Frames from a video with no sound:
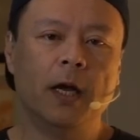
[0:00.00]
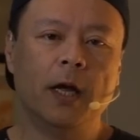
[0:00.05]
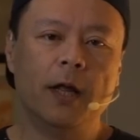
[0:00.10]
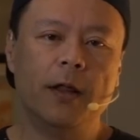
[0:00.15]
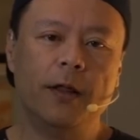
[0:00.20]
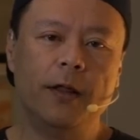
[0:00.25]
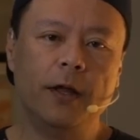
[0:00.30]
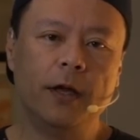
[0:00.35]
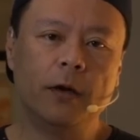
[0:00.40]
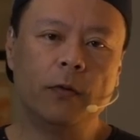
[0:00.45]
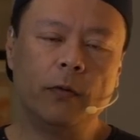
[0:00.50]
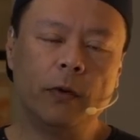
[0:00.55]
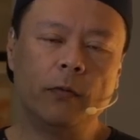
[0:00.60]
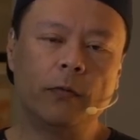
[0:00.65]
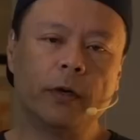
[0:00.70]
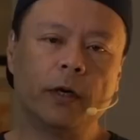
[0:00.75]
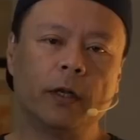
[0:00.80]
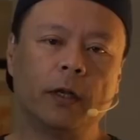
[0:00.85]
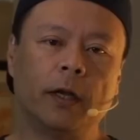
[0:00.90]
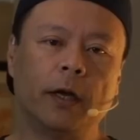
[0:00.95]
Then we
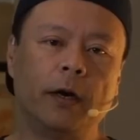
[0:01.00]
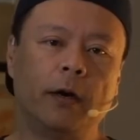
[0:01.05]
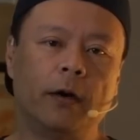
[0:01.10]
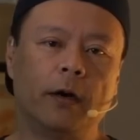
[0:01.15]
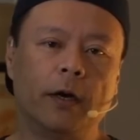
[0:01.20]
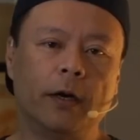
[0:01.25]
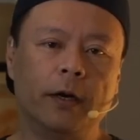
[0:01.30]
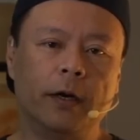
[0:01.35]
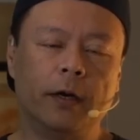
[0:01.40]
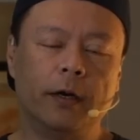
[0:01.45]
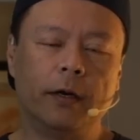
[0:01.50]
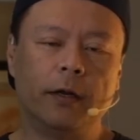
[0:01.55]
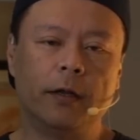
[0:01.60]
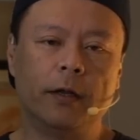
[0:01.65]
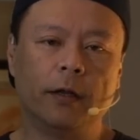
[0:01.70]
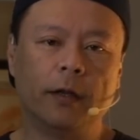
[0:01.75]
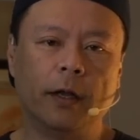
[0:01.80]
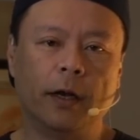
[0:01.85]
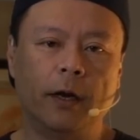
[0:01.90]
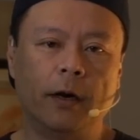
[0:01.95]
want to layer on it
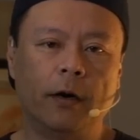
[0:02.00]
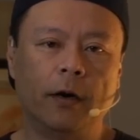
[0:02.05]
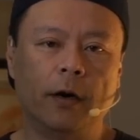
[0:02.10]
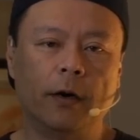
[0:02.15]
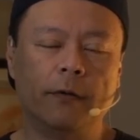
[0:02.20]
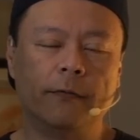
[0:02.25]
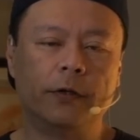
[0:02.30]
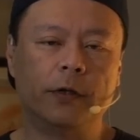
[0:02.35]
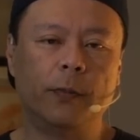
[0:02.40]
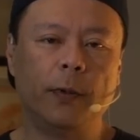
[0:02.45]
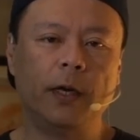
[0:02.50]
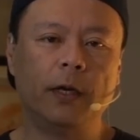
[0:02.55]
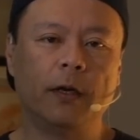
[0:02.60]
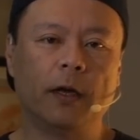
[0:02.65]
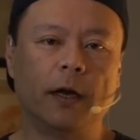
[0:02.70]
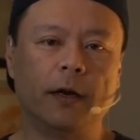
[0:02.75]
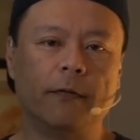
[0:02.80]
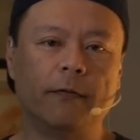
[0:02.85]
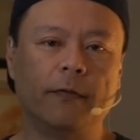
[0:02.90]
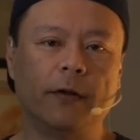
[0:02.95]
the layer of
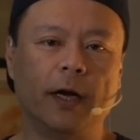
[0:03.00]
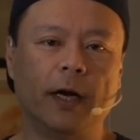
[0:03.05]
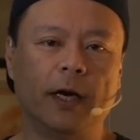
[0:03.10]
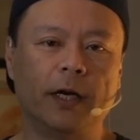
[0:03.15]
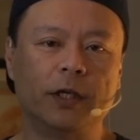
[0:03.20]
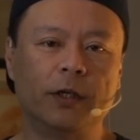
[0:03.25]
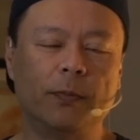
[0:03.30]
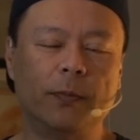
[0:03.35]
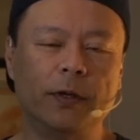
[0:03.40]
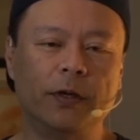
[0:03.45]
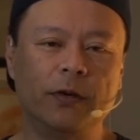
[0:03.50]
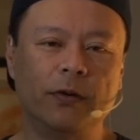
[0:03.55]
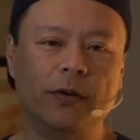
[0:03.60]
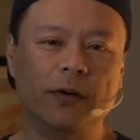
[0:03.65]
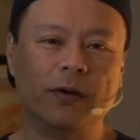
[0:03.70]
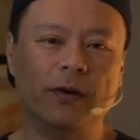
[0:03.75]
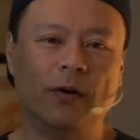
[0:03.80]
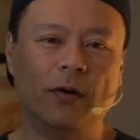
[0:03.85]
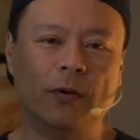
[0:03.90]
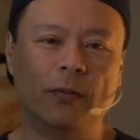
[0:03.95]
speedlight flash, but do
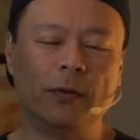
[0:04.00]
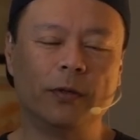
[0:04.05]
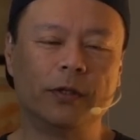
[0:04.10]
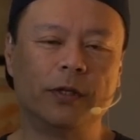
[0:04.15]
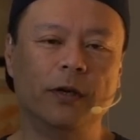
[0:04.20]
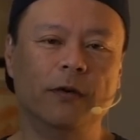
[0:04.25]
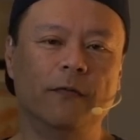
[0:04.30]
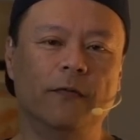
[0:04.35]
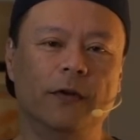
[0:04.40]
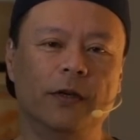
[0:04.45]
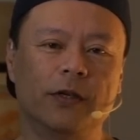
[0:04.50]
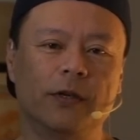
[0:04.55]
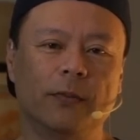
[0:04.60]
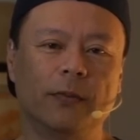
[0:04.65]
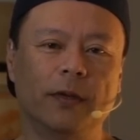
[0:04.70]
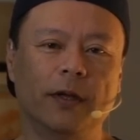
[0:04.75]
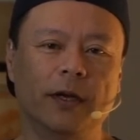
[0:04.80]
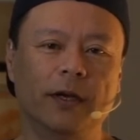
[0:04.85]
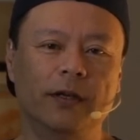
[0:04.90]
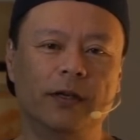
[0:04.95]
it almost
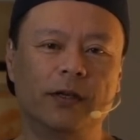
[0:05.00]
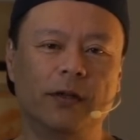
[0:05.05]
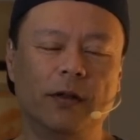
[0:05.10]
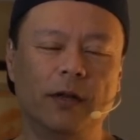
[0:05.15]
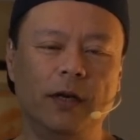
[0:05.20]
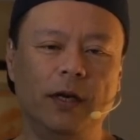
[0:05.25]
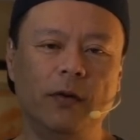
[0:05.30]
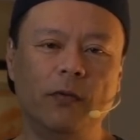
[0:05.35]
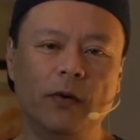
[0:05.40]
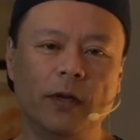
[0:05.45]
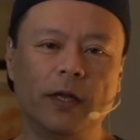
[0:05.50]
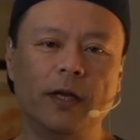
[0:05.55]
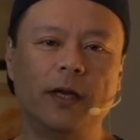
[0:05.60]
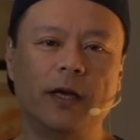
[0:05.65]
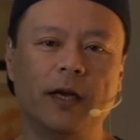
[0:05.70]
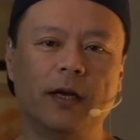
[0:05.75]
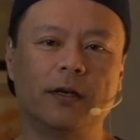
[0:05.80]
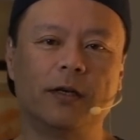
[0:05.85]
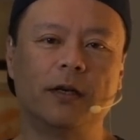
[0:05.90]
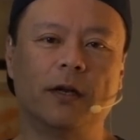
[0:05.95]
invisibly so that you really
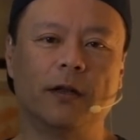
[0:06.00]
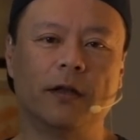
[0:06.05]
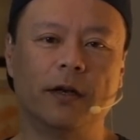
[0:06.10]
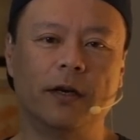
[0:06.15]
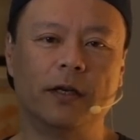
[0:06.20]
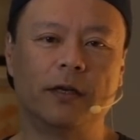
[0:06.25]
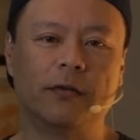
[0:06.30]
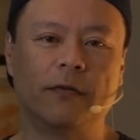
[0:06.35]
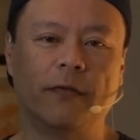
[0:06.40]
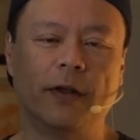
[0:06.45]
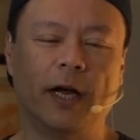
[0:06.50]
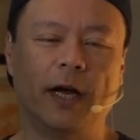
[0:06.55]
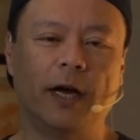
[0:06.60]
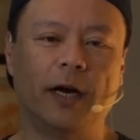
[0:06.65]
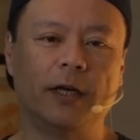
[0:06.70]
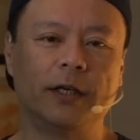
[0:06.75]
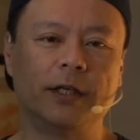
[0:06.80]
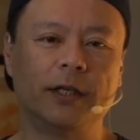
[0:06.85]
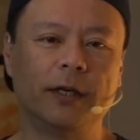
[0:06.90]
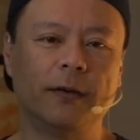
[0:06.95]
can't tell that it's
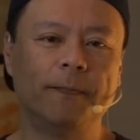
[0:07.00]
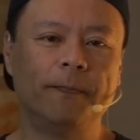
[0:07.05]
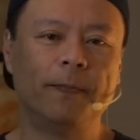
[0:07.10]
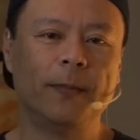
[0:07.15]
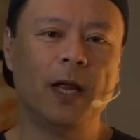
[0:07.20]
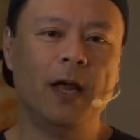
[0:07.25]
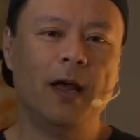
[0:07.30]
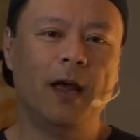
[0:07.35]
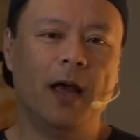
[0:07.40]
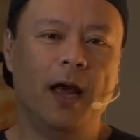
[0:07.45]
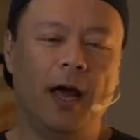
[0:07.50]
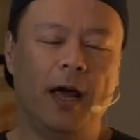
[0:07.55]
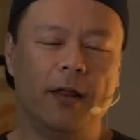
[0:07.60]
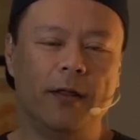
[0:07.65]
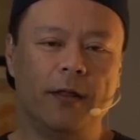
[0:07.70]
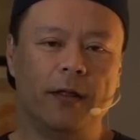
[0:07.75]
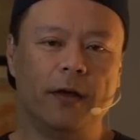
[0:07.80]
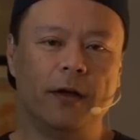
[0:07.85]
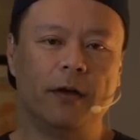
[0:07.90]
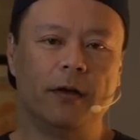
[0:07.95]
flash.
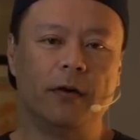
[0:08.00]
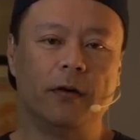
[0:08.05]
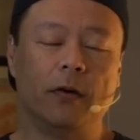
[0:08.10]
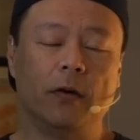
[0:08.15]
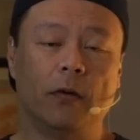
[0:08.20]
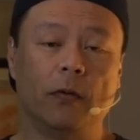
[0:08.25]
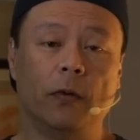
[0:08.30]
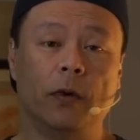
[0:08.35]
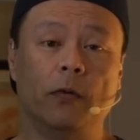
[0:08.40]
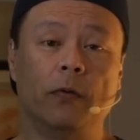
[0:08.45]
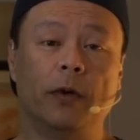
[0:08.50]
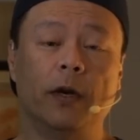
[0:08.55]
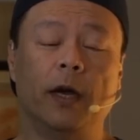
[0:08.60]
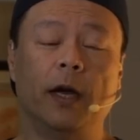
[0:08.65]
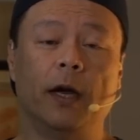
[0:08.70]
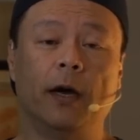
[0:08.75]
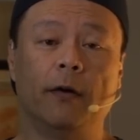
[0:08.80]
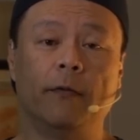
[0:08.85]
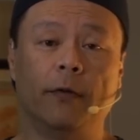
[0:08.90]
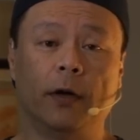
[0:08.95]
And then we want to
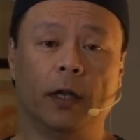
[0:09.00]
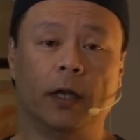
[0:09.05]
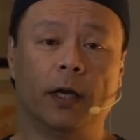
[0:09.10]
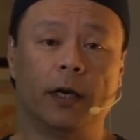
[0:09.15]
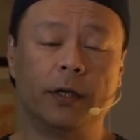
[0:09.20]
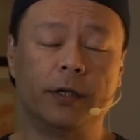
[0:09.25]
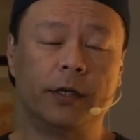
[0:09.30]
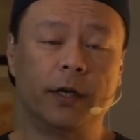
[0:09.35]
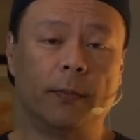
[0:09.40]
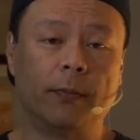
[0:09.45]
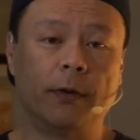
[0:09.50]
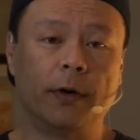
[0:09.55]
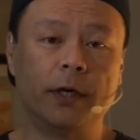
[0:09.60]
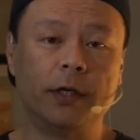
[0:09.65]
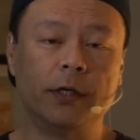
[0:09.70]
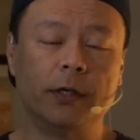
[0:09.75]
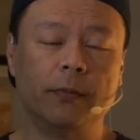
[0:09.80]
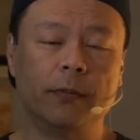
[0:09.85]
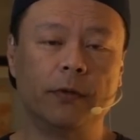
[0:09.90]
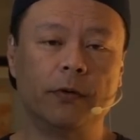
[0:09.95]
have a lot of
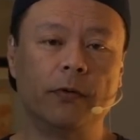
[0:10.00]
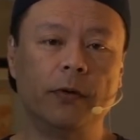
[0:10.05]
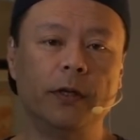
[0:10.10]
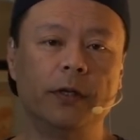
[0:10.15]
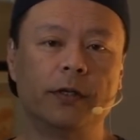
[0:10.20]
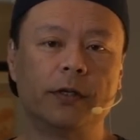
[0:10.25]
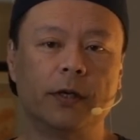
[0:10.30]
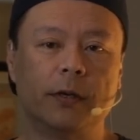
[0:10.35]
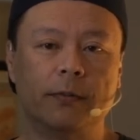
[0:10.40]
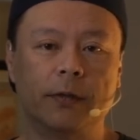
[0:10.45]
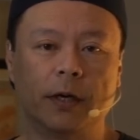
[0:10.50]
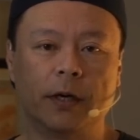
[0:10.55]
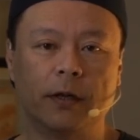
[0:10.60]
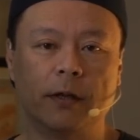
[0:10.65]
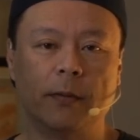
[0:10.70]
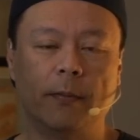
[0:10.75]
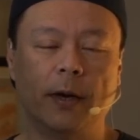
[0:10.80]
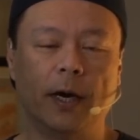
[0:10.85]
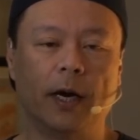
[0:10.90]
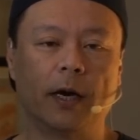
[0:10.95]
separation between the subject and
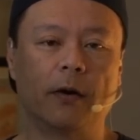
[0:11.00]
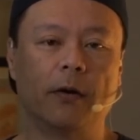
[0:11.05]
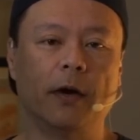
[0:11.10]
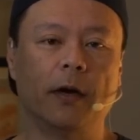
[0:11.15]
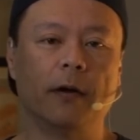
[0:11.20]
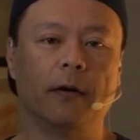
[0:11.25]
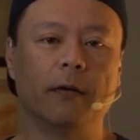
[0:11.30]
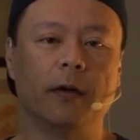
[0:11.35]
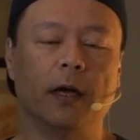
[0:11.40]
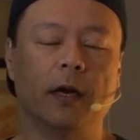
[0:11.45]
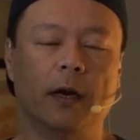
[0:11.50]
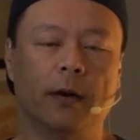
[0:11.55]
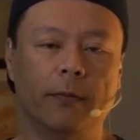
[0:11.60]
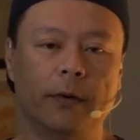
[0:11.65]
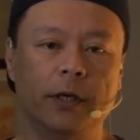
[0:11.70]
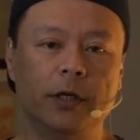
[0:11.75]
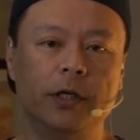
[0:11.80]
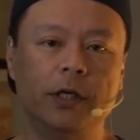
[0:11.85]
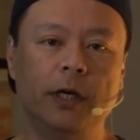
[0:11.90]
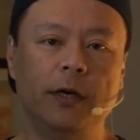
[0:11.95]
the background, and I'm going
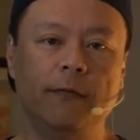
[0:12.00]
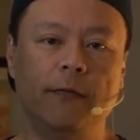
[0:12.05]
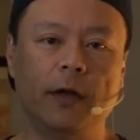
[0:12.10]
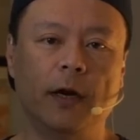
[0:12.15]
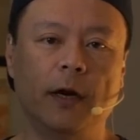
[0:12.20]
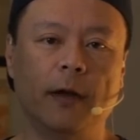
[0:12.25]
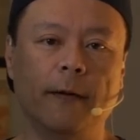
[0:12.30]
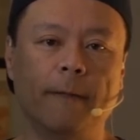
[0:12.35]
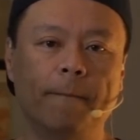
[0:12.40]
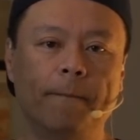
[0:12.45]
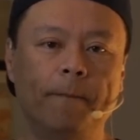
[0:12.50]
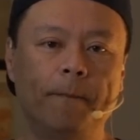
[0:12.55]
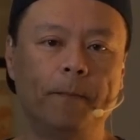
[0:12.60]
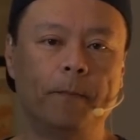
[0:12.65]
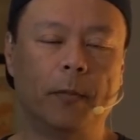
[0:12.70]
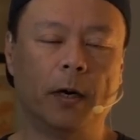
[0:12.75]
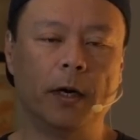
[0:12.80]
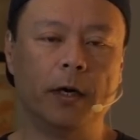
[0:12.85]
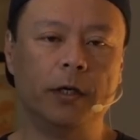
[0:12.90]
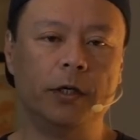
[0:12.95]
to achieve that
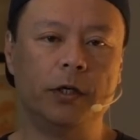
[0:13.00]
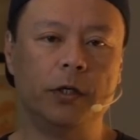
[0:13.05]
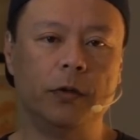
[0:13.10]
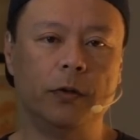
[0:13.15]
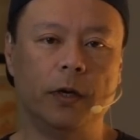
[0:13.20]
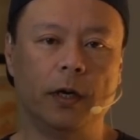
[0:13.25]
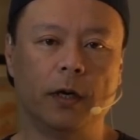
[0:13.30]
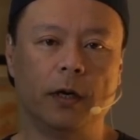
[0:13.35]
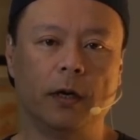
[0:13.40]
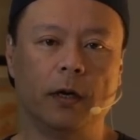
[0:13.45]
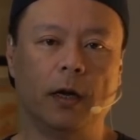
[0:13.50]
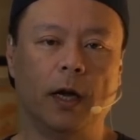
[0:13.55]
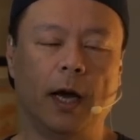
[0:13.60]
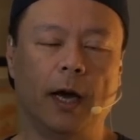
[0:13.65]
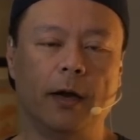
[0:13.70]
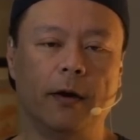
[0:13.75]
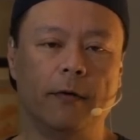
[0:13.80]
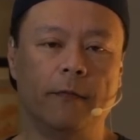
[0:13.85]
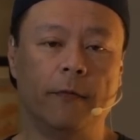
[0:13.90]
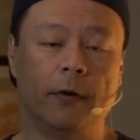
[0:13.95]
by shooting
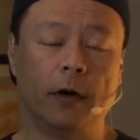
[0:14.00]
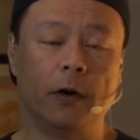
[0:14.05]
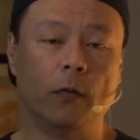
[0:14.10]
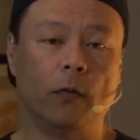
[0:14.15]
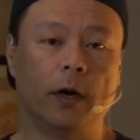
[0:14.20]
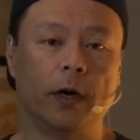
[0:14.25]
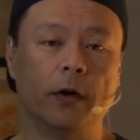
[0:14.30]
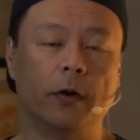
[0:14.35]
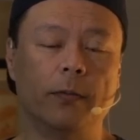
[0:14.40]
at a very wide